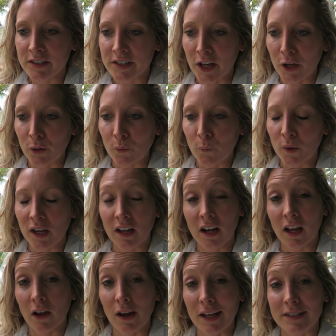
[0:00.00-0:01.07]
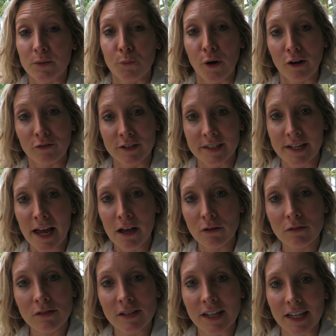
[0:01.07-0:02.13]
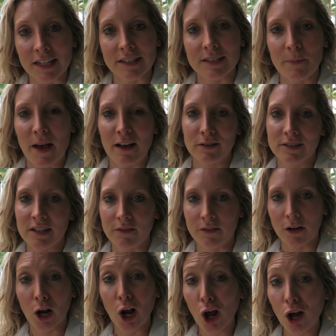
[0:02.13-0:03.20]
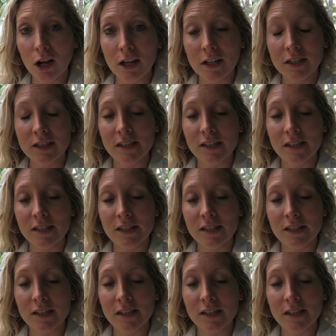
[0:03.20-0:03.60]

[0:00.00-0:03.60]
So we're gonna go get some breakfast now. It's about 7 o'clock.